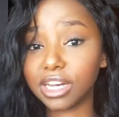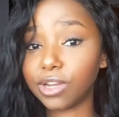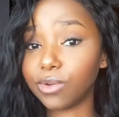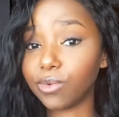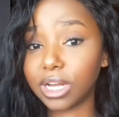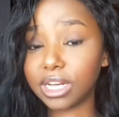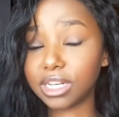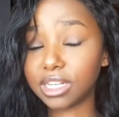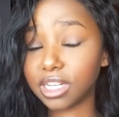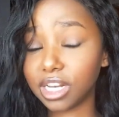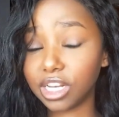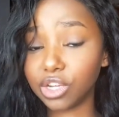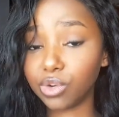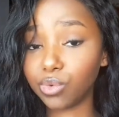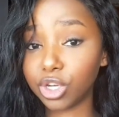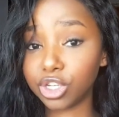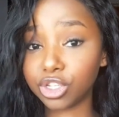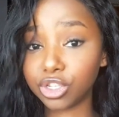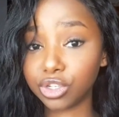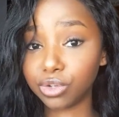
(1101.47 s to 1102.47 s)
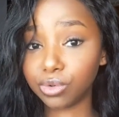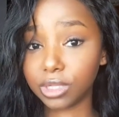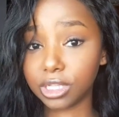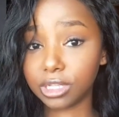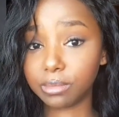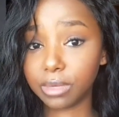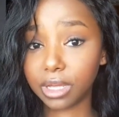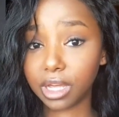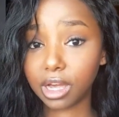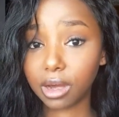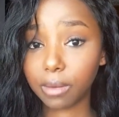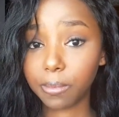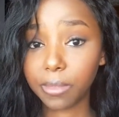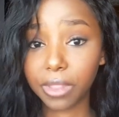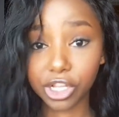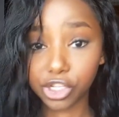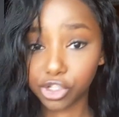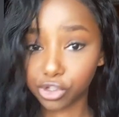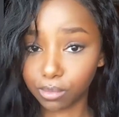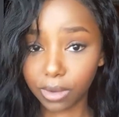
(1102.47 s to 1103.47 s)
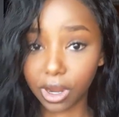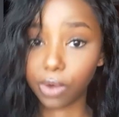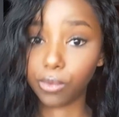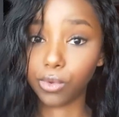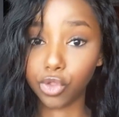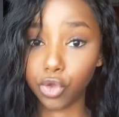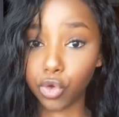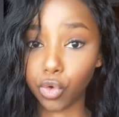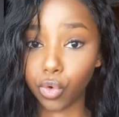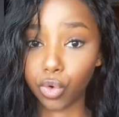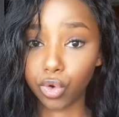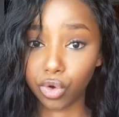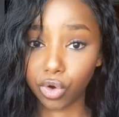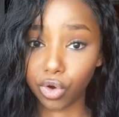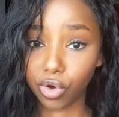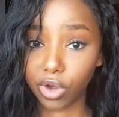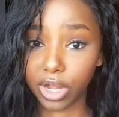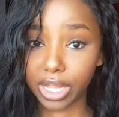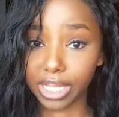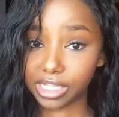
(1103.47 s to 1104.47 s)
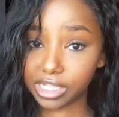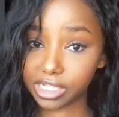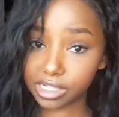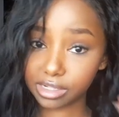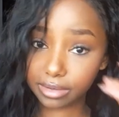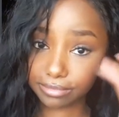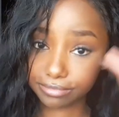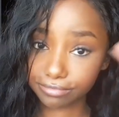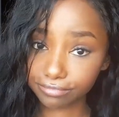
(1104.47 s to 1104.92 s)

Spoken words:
anyone tell you what to do with the makeup that you buy with your own coins.